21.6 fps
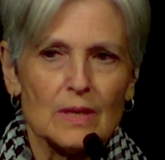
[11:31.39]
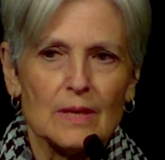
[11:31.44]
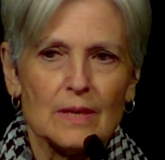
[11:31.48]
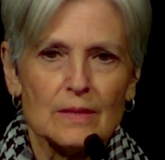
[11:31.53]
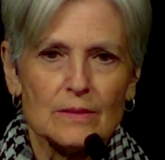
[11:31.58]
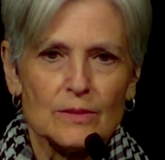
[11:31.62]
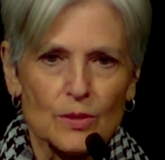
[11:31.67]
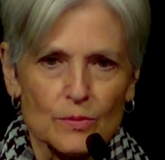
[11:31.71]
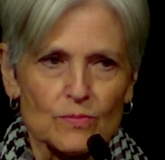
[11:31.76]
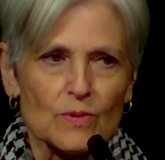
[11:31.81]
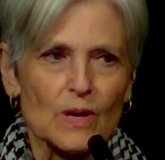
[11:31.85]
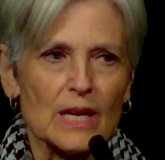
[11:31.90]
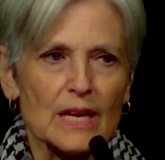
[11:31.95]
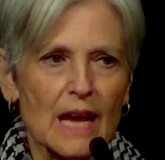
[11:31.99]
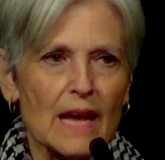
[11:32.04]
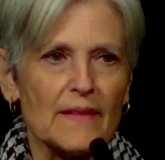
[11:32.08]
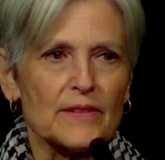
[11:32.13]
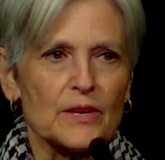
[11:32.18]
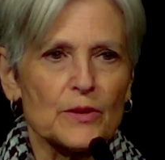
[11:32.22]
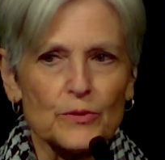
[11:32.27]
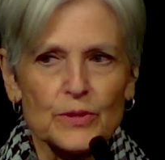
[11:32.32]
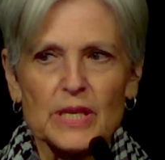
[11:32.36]
to run on the
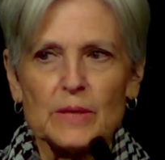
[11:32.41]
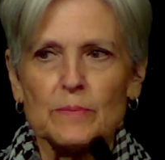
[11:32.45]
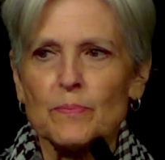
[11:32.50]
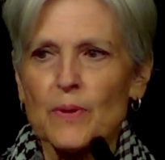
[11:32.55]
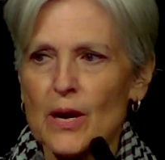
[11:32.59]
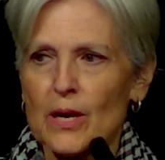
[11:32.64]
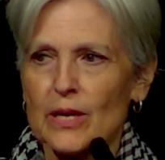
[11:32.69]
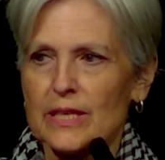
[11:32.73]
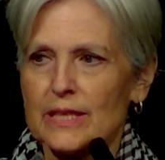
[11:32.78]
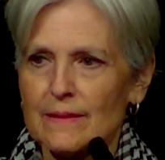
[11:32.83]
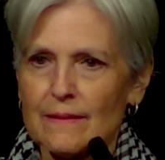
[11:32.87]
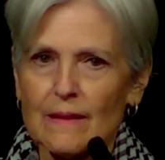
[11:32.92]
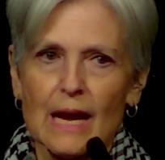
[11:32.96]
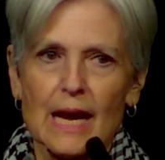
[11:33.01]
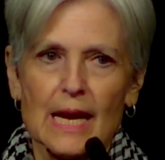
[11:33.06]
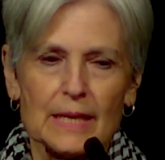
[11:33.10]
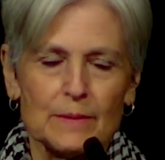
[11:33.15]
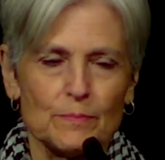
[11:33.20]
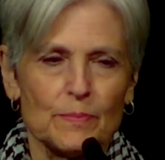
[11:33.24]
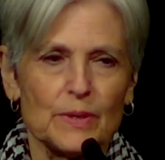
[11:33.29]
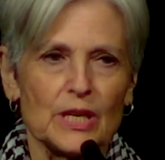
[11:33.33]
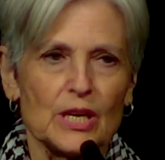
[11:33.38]
Green Party line,
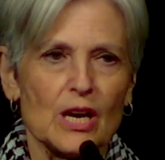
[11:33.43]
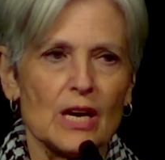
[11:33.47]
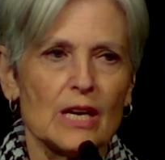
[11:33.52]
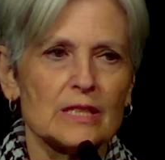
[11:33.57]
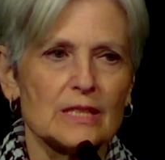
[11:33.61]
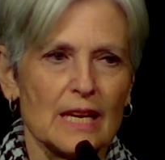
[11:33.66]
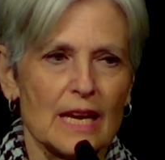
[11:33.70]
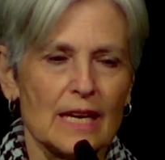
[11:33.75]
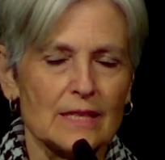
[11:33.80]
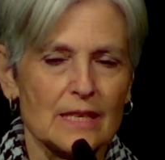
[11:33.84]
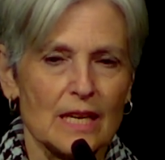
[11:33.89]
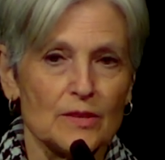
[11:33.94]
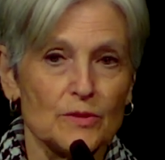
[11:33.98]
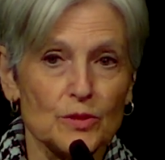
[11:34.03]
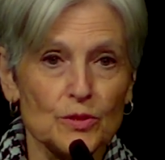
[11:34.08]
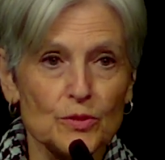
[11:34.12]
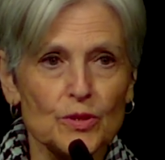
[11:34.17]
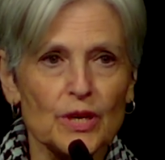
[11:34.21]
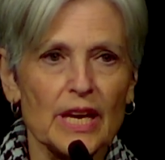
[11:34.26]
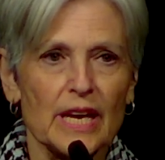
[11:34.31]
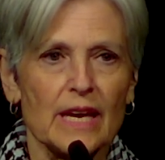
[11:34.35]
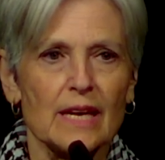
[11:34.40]
because as a new
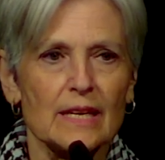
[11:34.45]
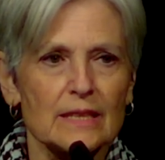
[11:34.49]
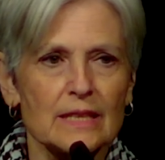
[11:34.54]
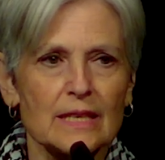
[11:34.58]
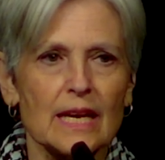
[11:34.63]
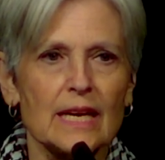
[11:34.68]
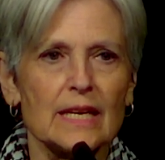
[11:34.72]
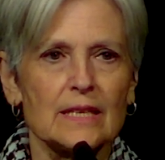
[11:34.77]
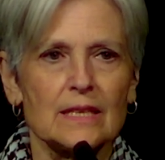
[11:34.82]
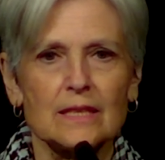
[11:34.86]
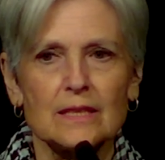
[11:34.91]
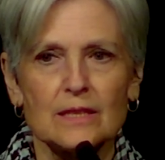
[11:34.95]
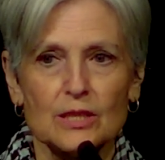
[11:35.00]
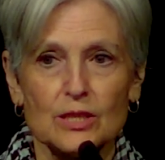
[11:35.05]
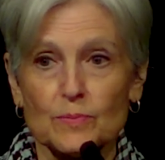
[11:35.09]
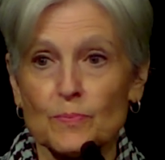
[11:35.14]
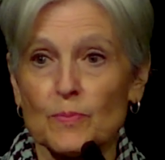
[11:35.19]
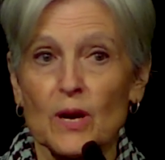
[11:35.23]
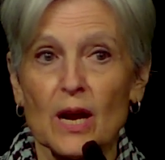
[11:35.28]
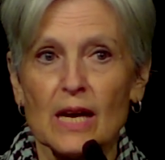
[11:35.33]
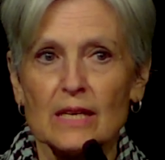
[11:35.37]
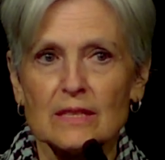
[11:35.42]
candidate in this
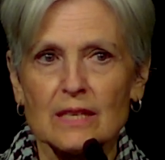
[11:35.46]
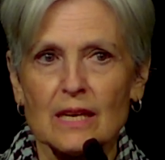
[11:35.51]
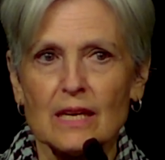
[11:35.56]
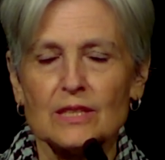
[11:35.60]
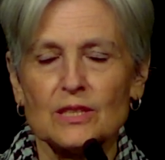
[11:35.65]
process,